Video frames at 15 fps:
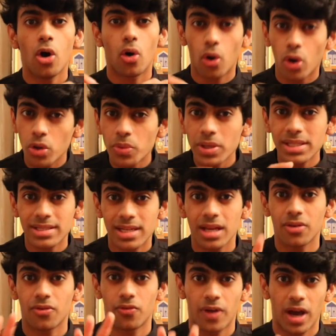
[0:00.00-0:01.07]
always
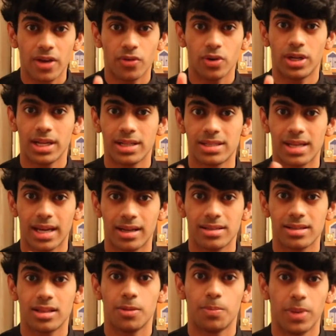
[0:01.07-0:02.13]
take 5 or 10
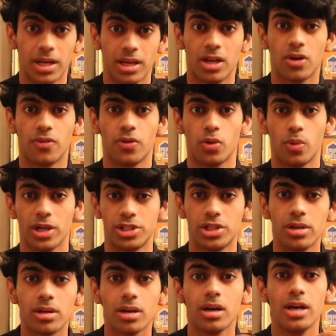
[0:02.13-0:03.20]
seconds at the beginning of a
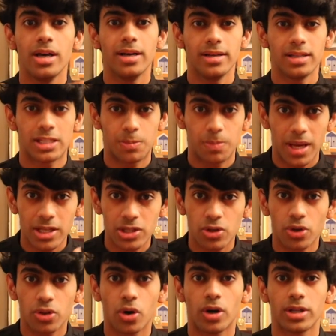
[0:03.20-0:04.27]
question to space
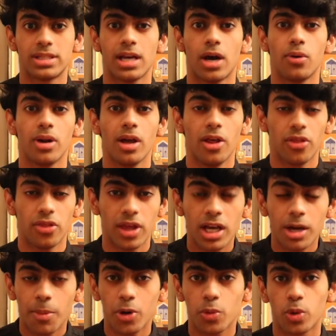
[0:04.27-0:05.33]
your thoughts out,
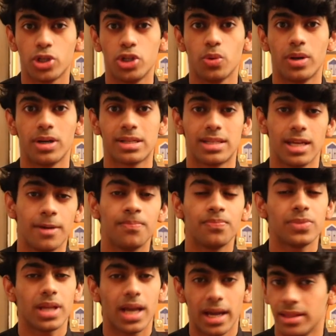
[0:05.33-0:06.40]
think about what you want to say,
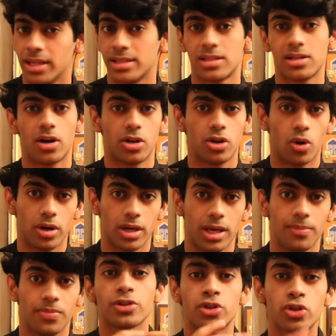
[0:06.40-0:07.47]
and then start
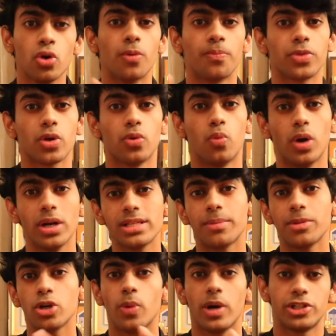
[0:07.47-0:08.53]
talking. So, what are some
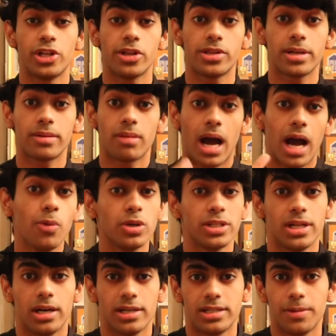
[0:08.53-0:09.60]
of the questions that I
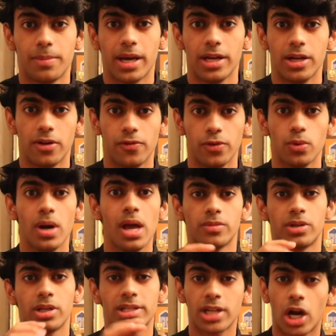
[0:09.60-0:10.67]
was asked in my interview?
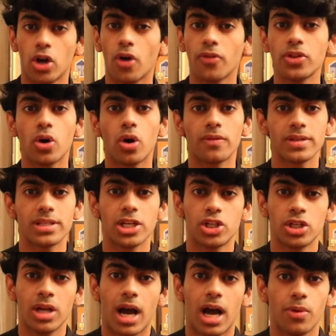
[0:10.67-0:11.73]
To start off the
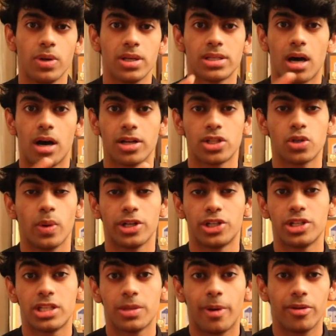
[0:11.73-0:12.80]
conversation, I was asked
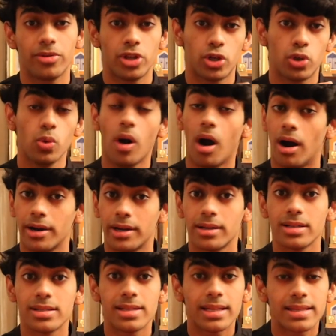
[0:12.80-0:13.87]
questions about the 2
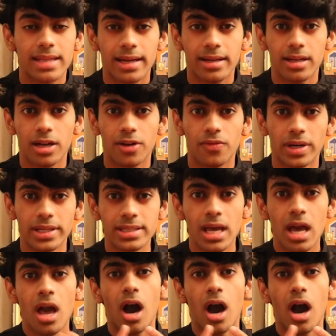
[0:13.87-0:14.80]
articles they'd sent in advance,